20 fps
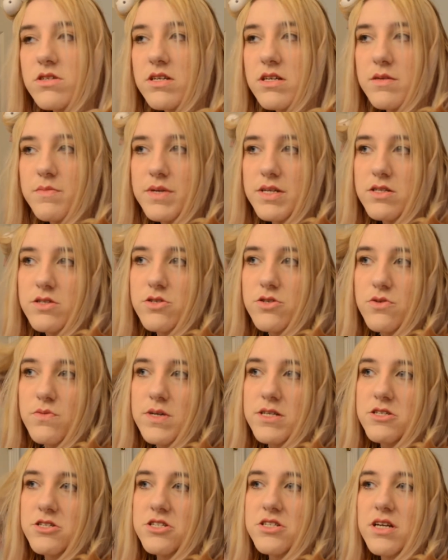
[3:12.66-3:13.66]
gonna be
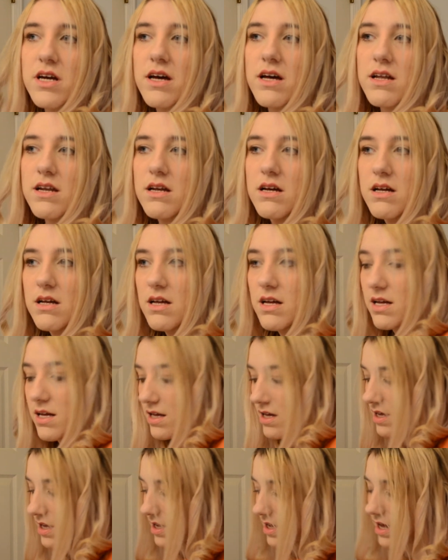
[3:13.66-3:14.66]
doing shit.
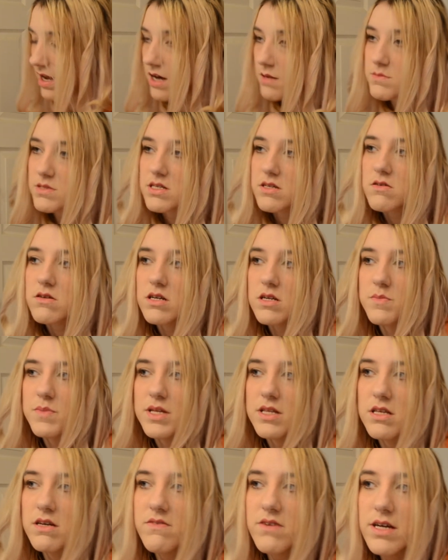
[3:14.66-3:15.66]
And I'm still going to be
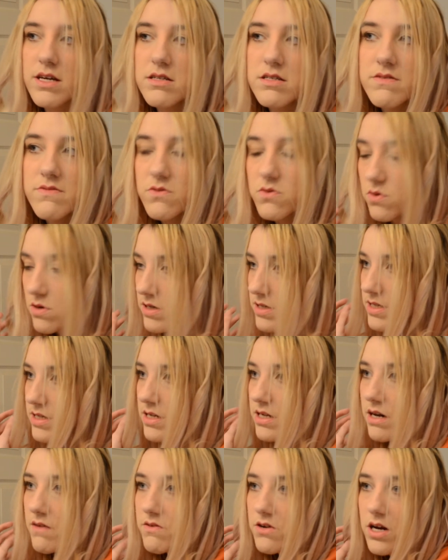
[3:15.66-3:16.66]
living as if
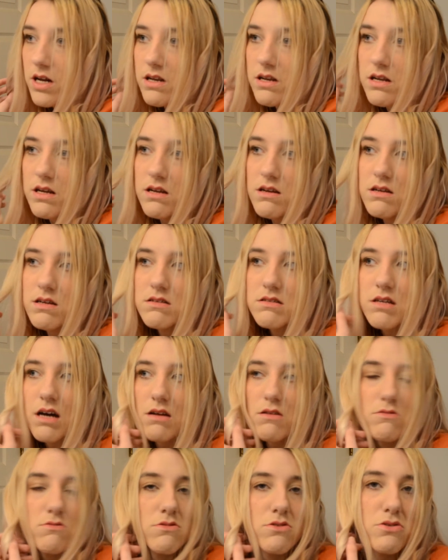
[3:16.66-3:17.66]
quarantine never ended because I
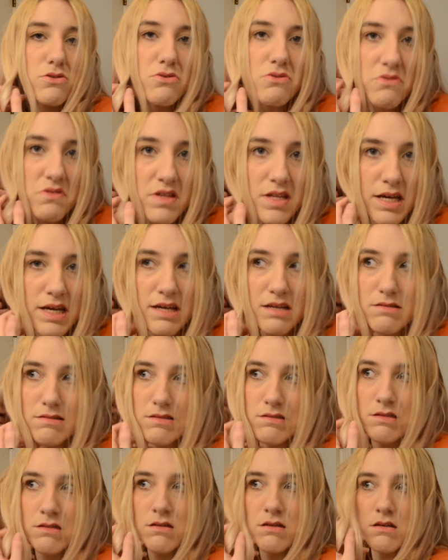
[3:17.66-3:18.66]
don't do
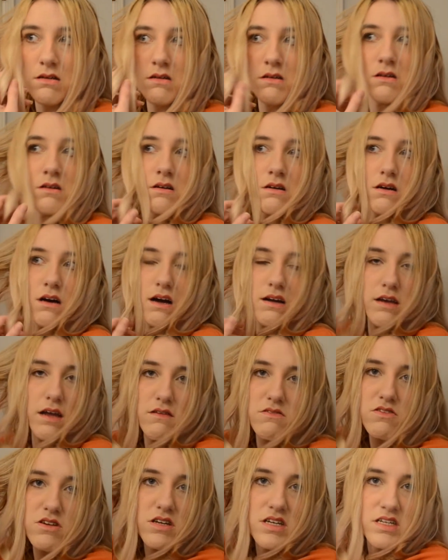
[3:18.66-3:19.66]
things. I
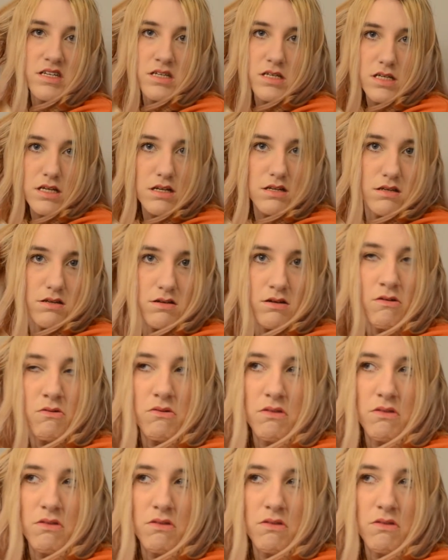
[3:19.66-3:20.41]
never did do